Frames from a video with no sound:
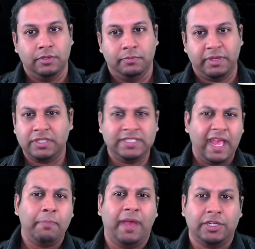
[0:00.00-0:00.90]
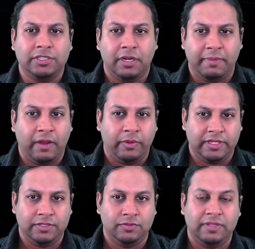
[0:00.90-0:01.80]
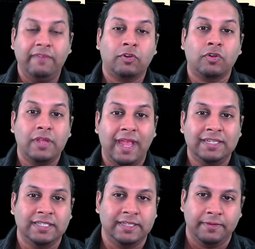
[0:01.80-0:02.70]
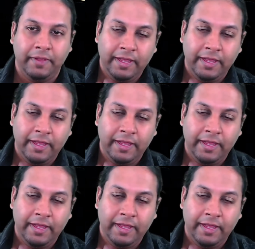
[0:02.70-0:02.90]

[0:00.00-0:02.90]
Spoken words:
Because they're passionate about what they do. They've created it.